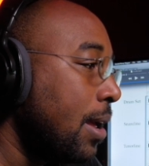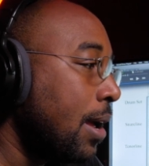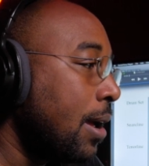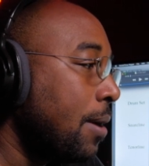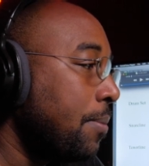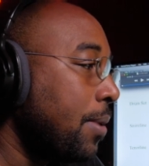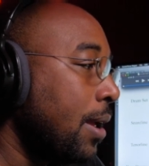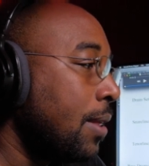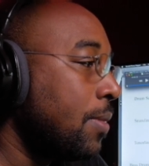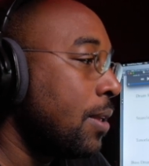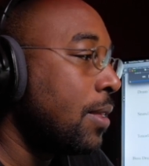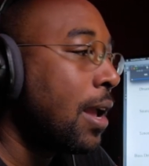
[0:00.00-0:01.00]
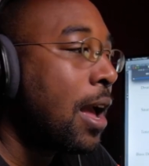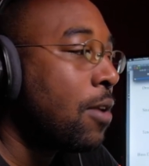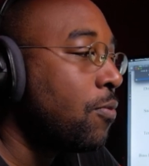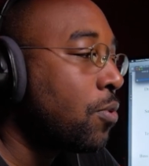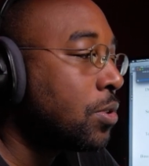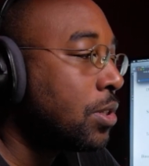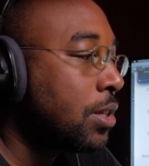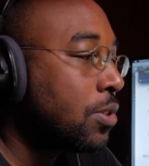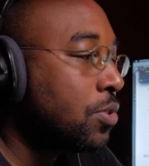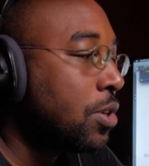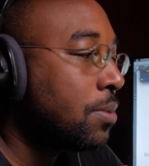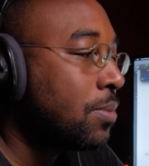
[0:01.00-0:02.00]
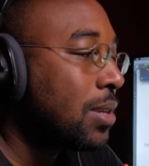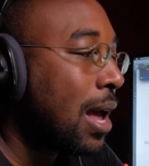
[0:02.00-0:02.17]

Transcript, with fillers: Um, and then they had four snare drums.